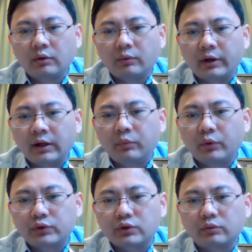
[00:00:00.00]
we're able
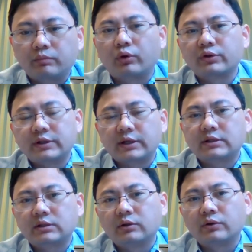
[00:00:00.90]
to
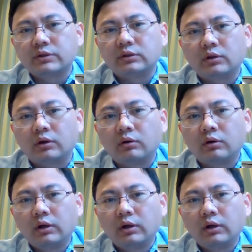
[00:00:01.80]
process those, you know,